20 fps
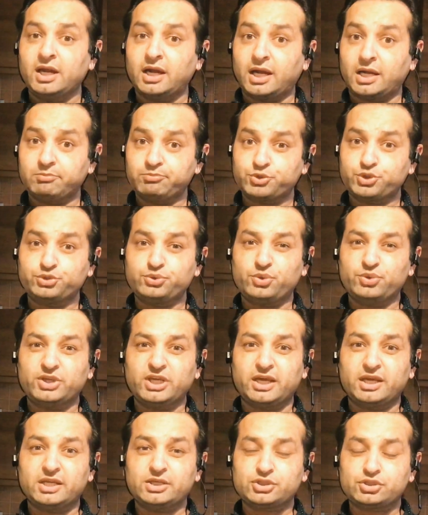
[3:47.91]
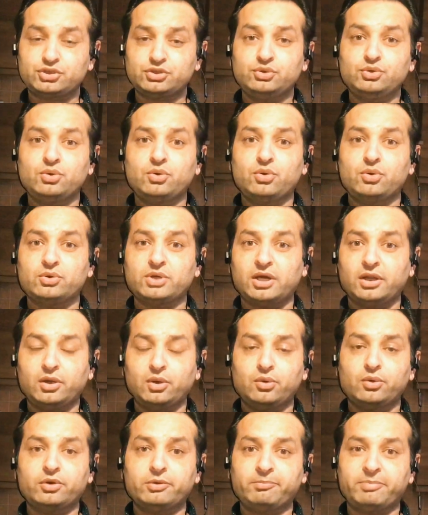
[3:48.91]
I'm sure it's not a
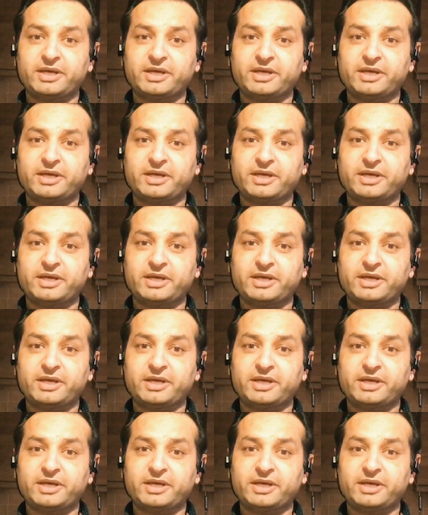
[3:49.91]
lot,